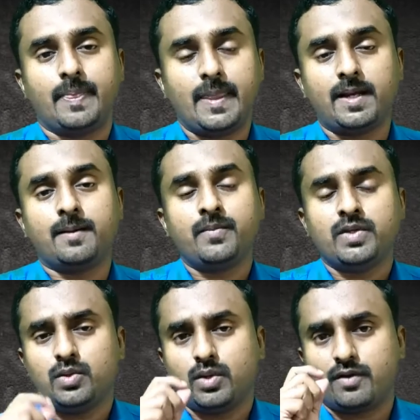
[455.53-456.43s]

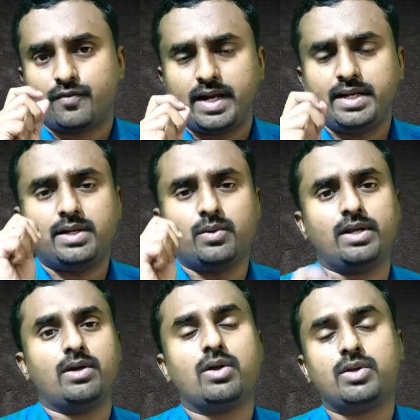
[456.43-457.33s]
Then you are fine
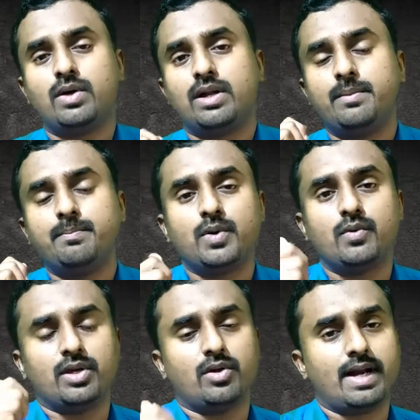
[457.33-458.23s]
tuning, or you are
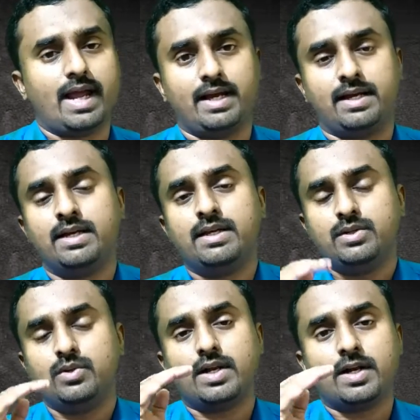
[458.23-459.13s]
improving your rank,
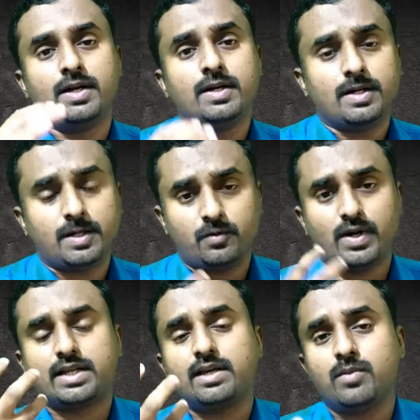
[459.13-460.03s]
you are
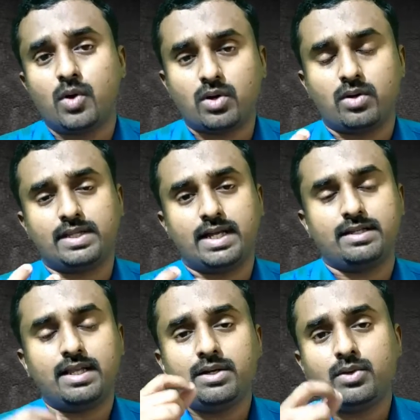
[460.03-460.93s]
working more on
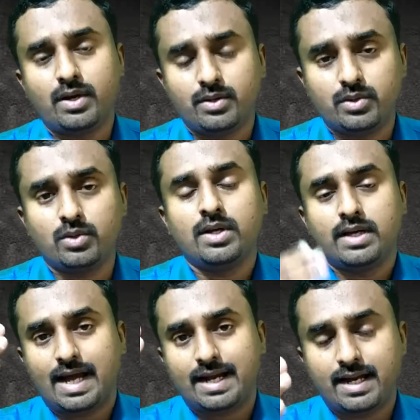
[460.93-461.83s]
that. Then you have to
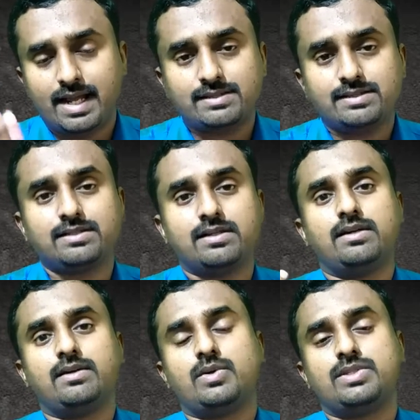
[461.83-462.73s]
analyze
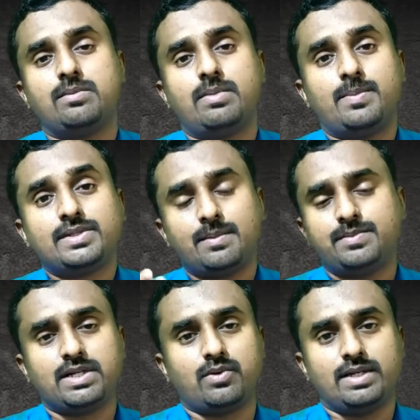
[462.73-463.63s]
the question paper
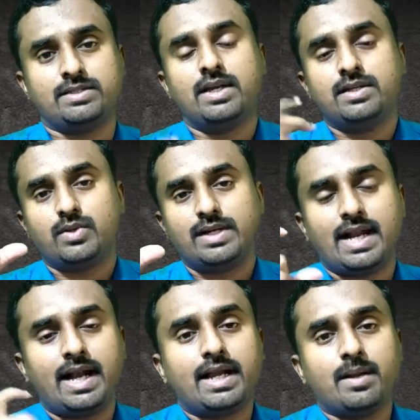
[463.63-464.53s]
subject wise. So in
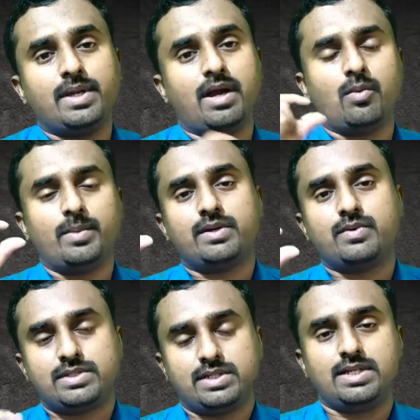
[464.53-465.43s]
anatomy, how many
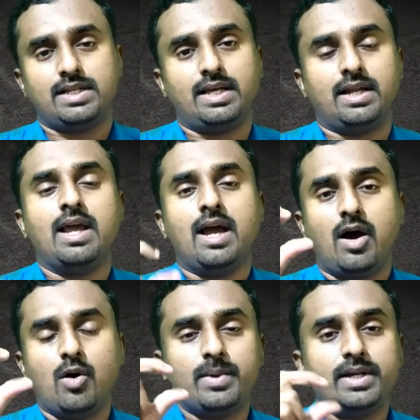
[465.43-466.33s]
questions are there,
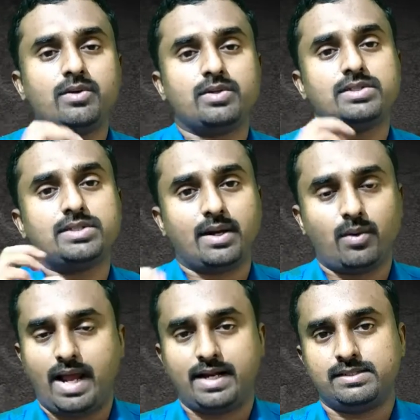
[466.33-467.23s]
how many questions I
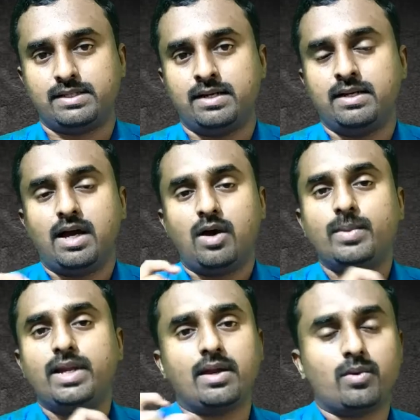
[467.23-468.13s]
could answer, how
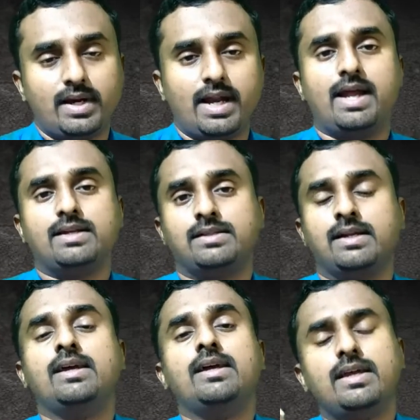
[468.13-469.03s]
many I couldn't
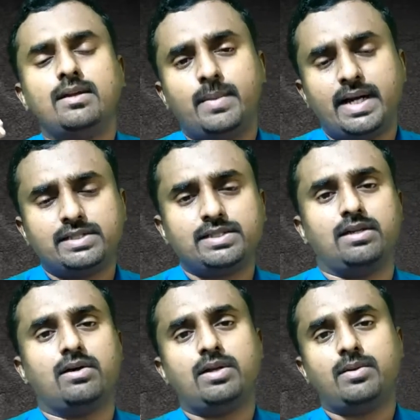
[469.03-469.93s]
answer. In
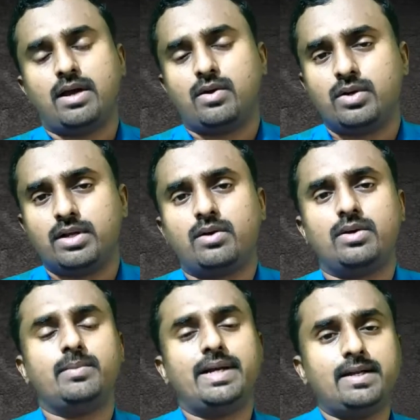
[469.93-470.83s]
medicine, in organon,
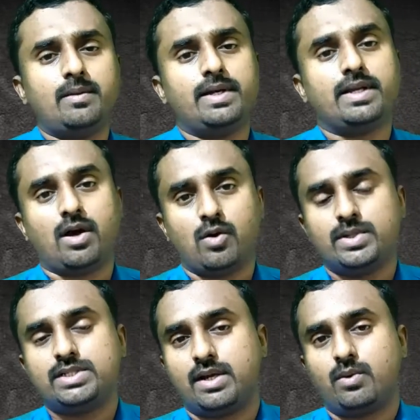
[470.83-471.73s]
in materia medica, how
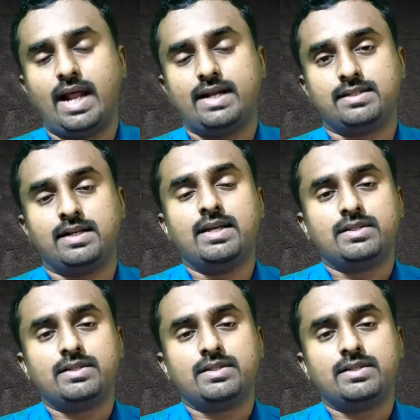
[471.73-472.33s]
much I could answer.